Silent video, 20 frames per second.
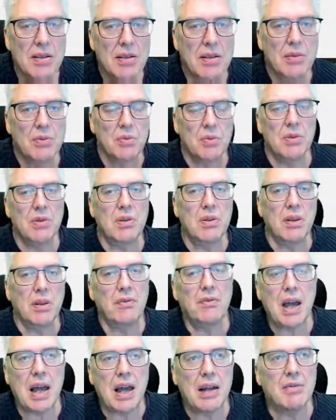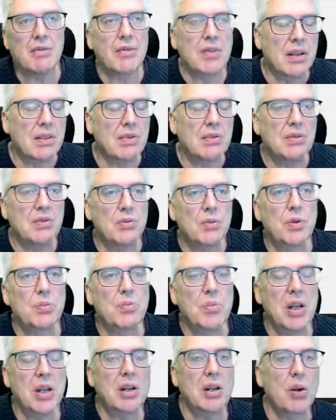A valve then would
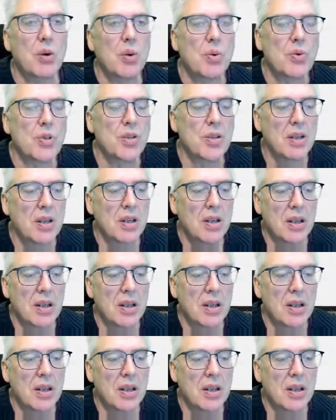be closed.